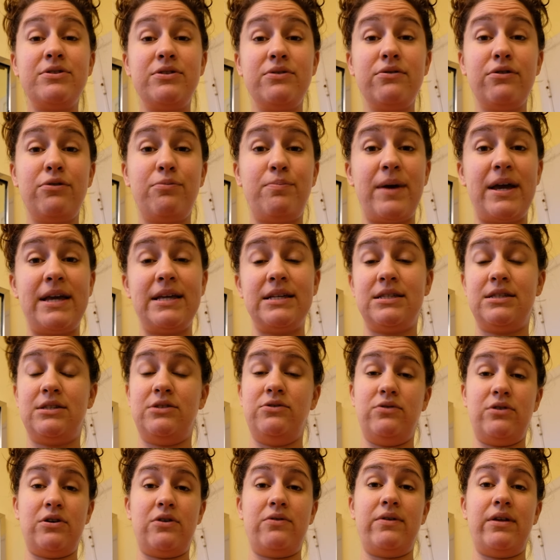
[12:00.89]
toothpaste
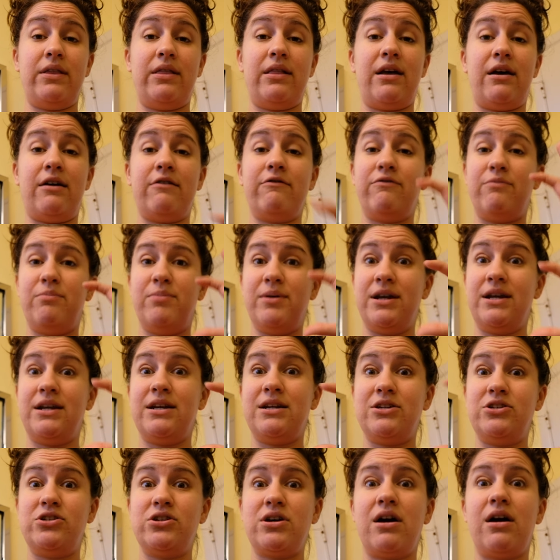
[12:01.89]
you know and love, but in
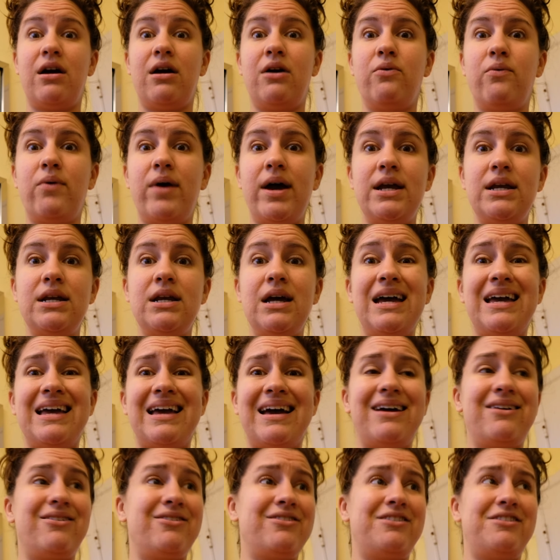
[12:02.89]
a jar. Why
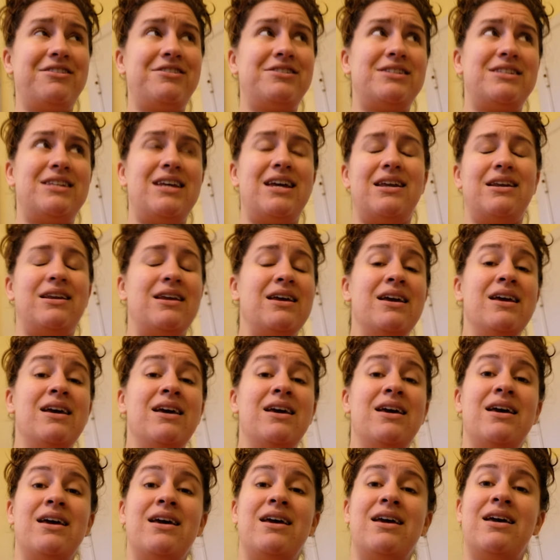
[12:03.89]
not? I don't understand.
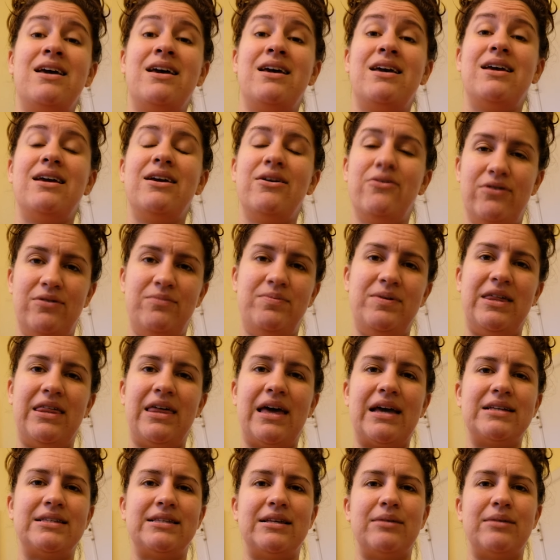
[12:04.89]
It would be that